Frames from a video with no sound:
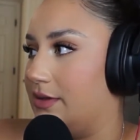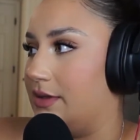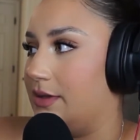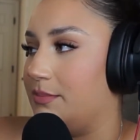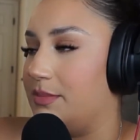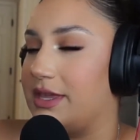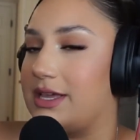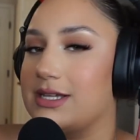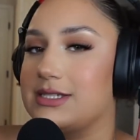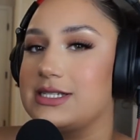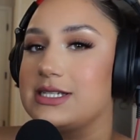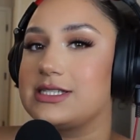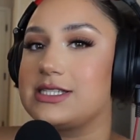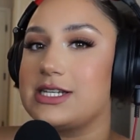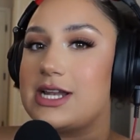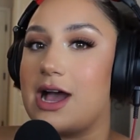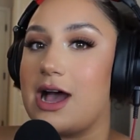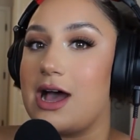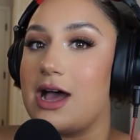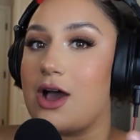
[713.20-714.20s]
Because it's
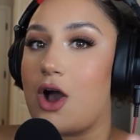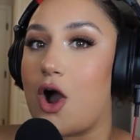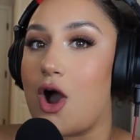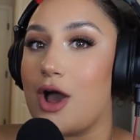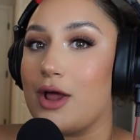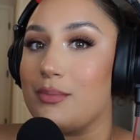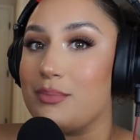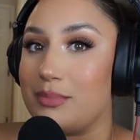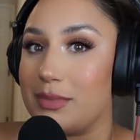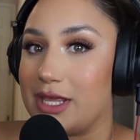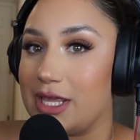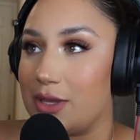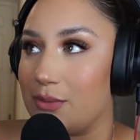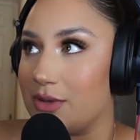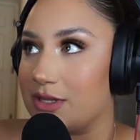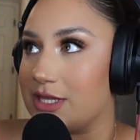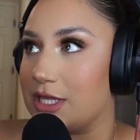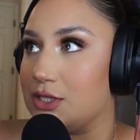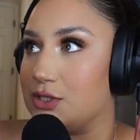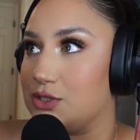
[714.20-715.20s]
not on me
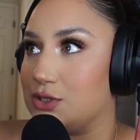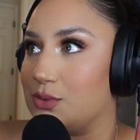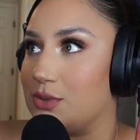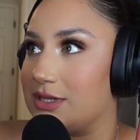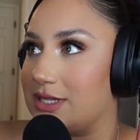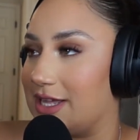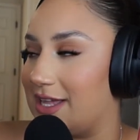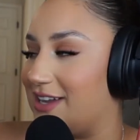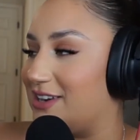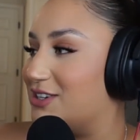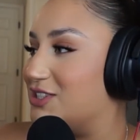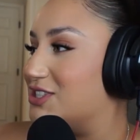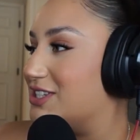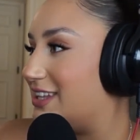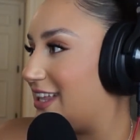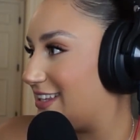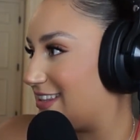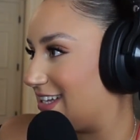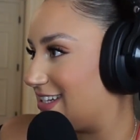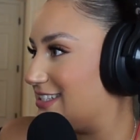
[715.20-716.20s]
what they do with that energy,
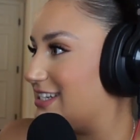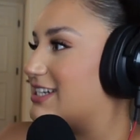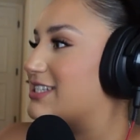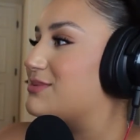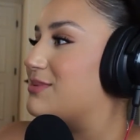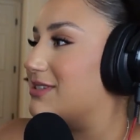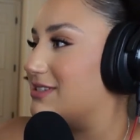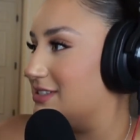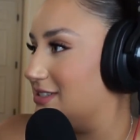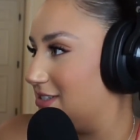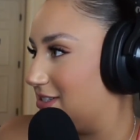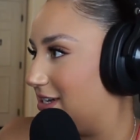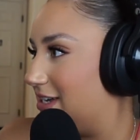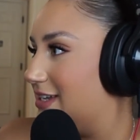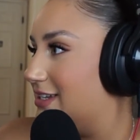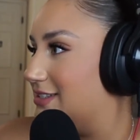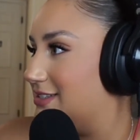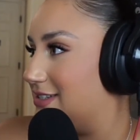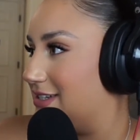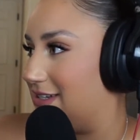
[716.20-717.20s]
like that text message I
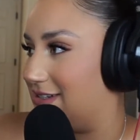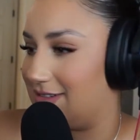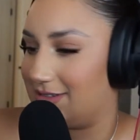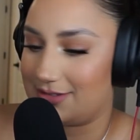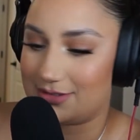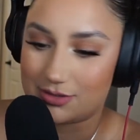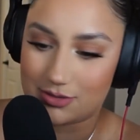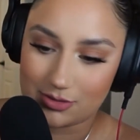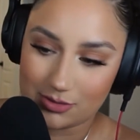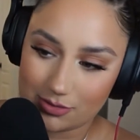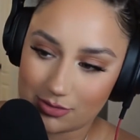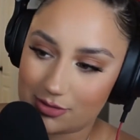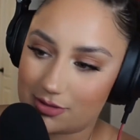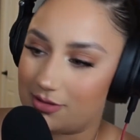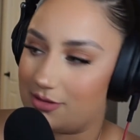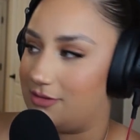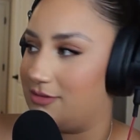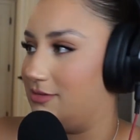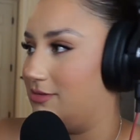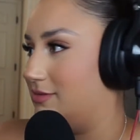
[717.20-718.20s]
had sent to a
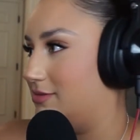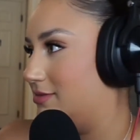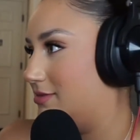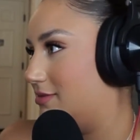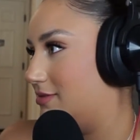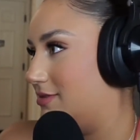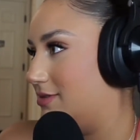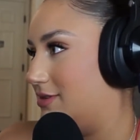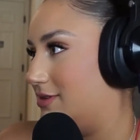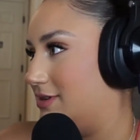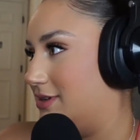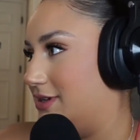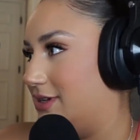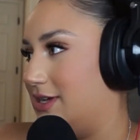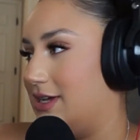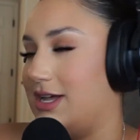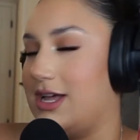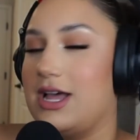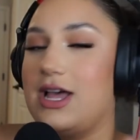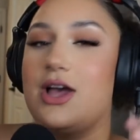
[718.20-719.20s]
girl.
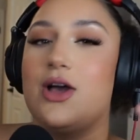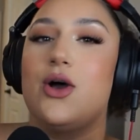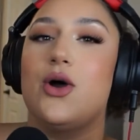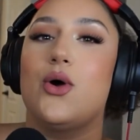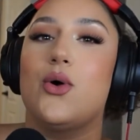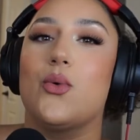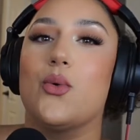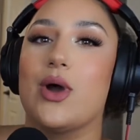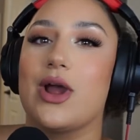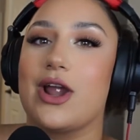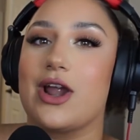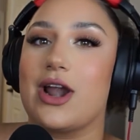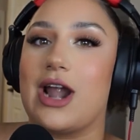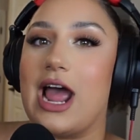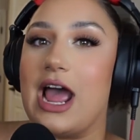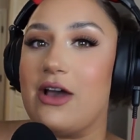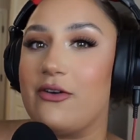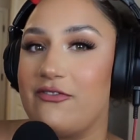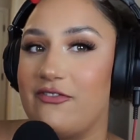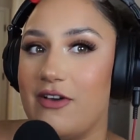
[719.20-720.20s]
Where
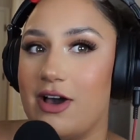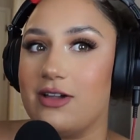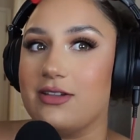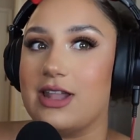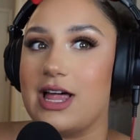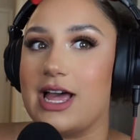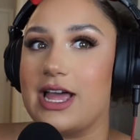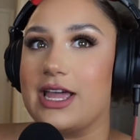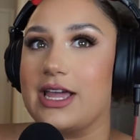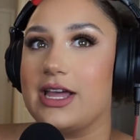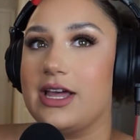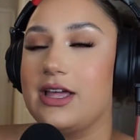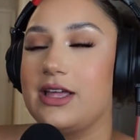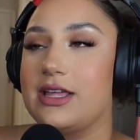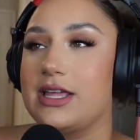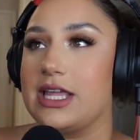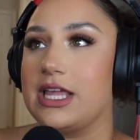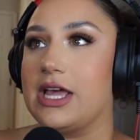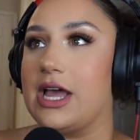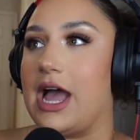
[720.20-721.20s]
I felt like
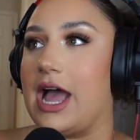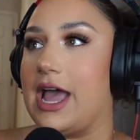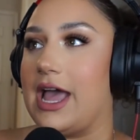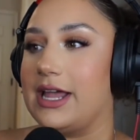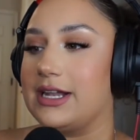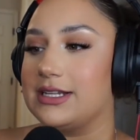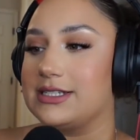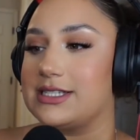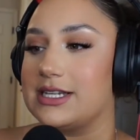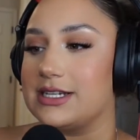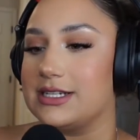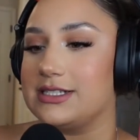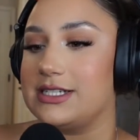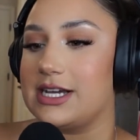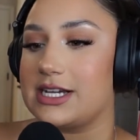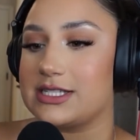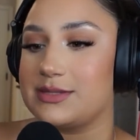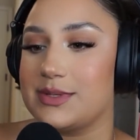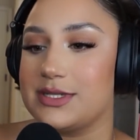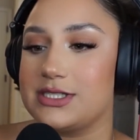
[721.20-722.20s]
I had to send a
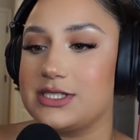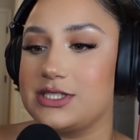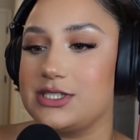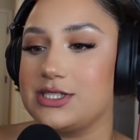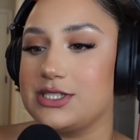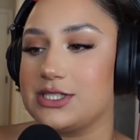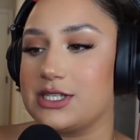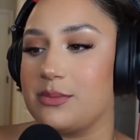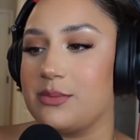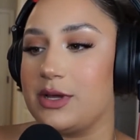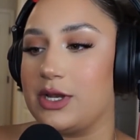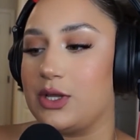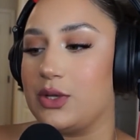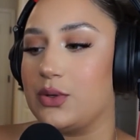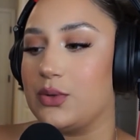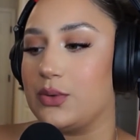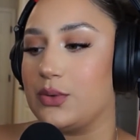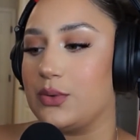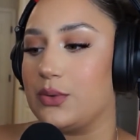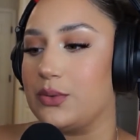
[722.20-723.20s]
text message to somebody
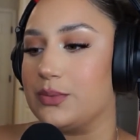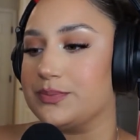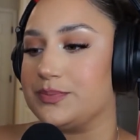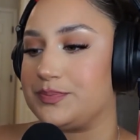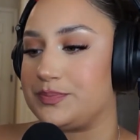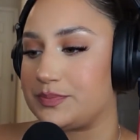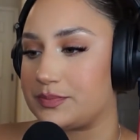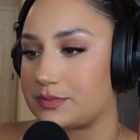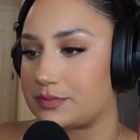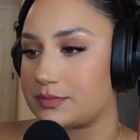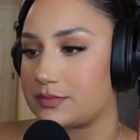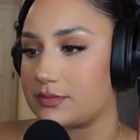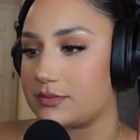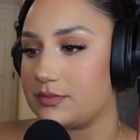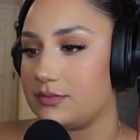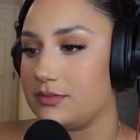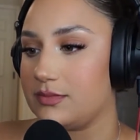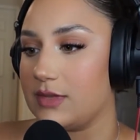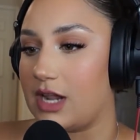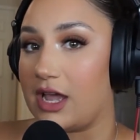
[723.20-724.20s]
who
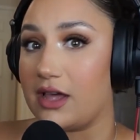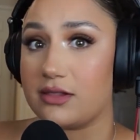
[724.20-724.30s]
I